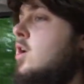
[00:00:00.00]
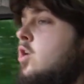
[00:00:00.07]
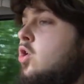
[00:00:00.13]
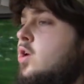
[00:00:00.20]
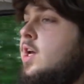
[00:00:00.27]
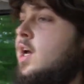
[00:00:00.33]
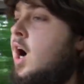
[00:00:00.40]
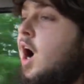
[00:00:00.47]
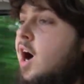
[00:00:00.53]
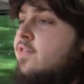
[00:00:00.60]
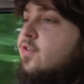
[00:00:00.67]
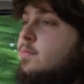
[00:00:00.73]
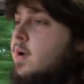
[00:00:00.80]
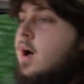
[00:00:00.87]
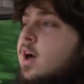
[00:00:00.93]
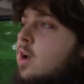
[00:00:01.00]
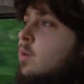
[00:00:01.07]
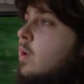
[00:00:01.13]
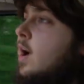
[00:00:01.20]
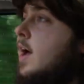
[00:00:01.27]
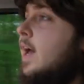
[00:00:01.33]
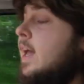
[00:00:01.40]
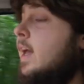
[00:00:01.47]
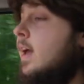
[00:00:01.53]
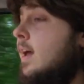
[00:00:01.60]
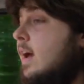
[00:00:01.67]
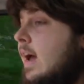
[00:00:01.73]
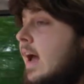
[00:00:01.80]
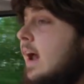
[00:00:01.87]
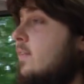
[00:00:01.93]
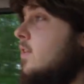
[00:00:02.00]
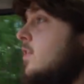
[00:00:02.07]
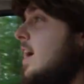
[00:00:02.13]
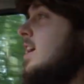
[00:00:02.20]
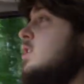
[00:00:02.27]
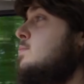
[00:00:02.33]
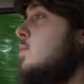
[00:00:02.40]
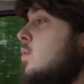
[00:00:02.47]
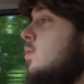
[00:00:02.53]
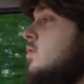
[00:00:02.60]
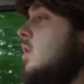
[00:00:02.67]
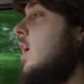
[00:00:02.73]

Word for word: looking half a mile away at the dashboard.